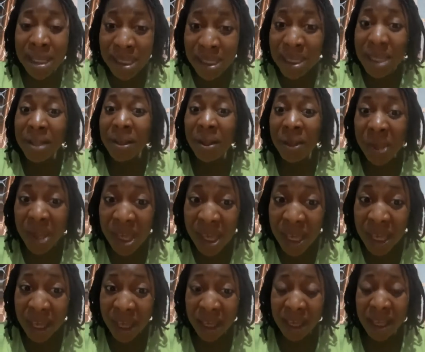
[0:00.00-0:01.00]
still
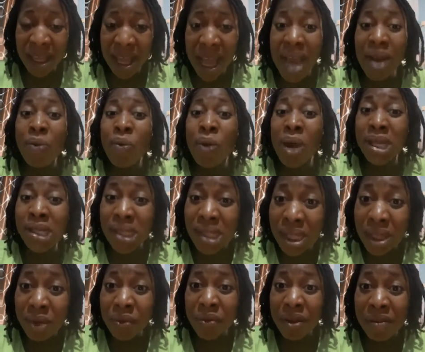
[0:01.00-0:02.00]
here. And we're
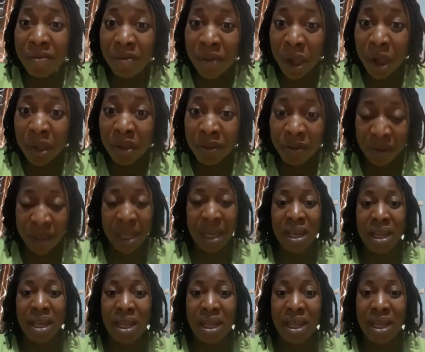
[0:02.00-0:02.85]
still revolving.